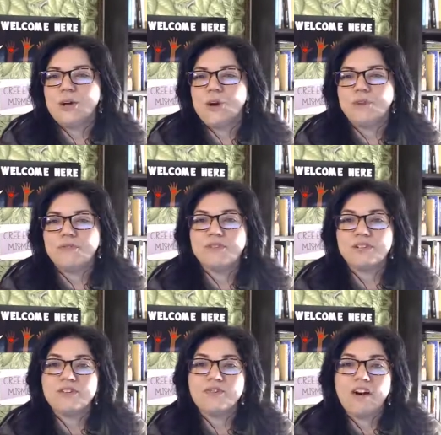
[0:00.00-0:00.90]
So
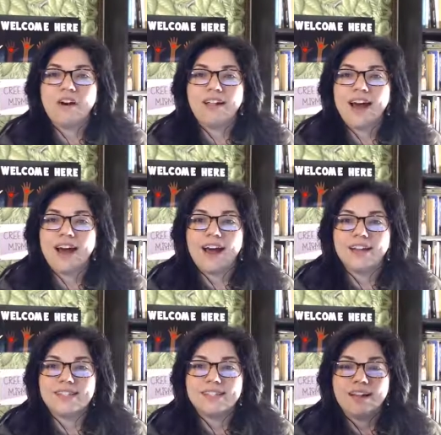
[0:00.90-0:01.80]
first of all,
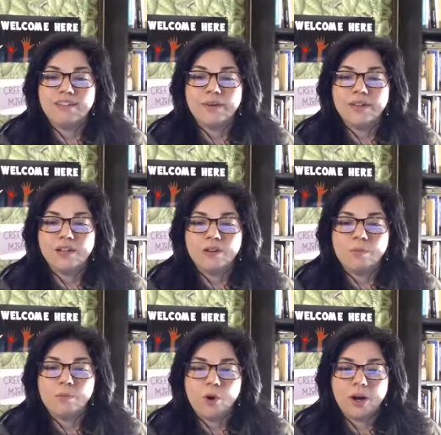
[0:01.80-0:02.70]
uh, to tell you a
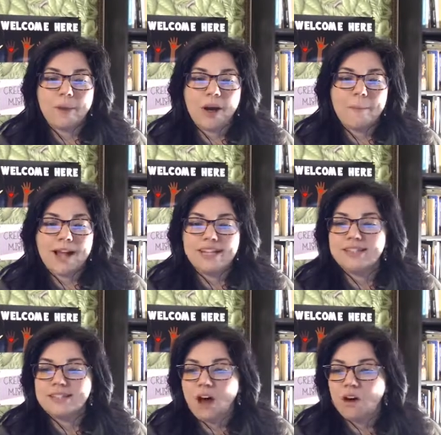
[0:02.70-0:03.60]
little more about
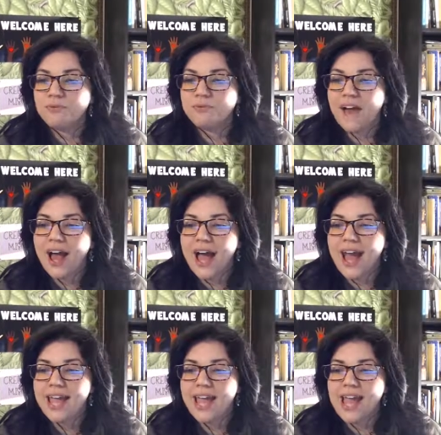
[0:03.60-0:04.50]
myself,
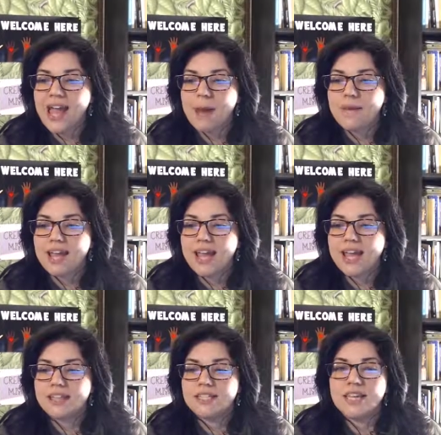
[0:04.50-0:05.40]
I am
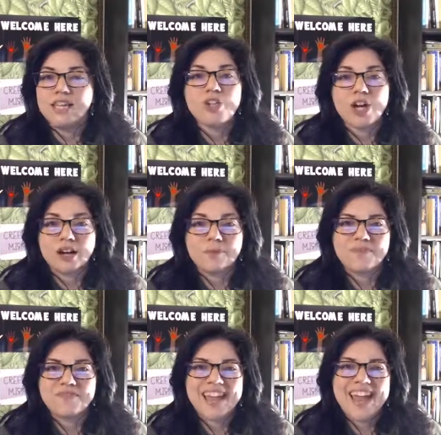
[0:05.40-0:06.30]
a teacher
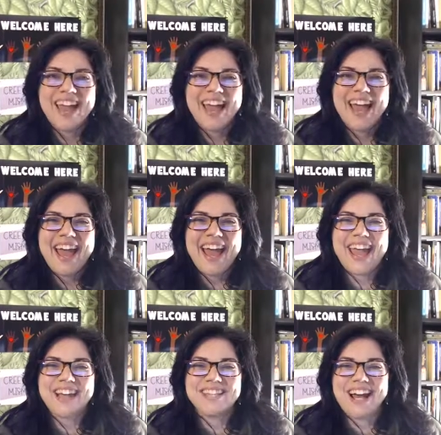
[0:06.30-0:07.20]

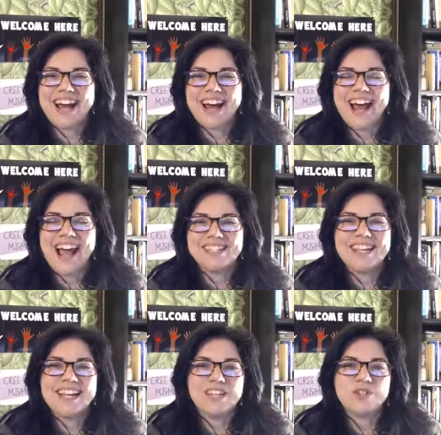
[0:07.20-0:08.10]
and uh, I
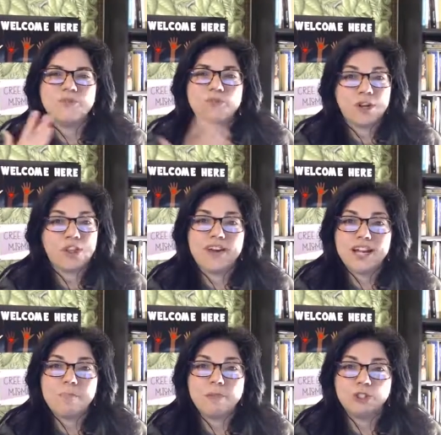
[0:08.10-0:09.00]
teach fourth
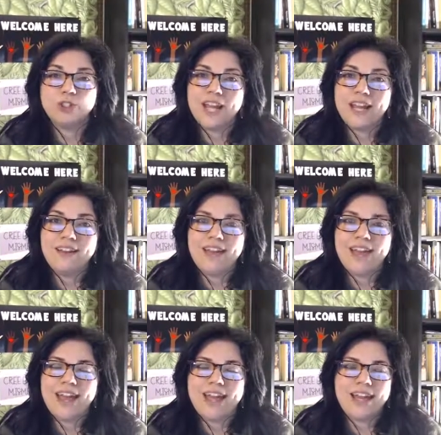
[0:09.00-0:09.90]
grade immersion
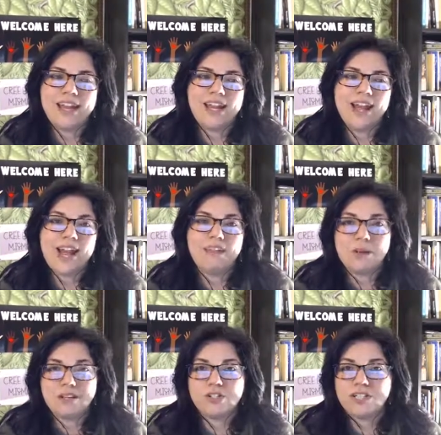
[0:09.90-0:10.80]
in
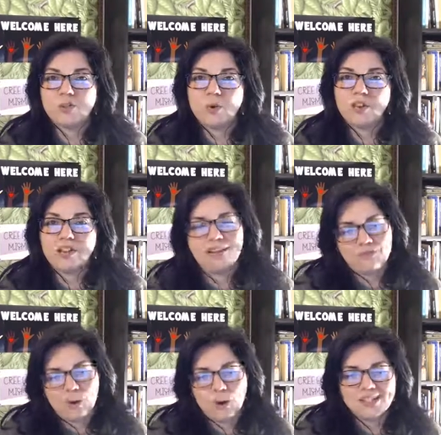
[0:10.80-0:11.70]
elementary school,
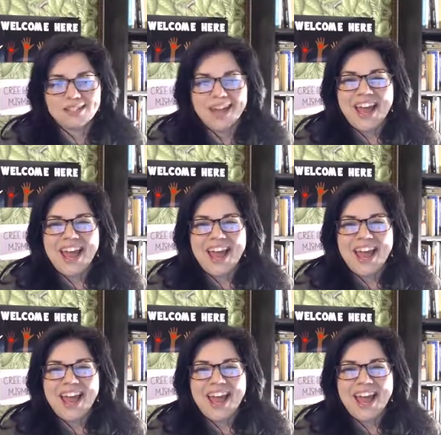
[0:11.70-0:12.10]
of course.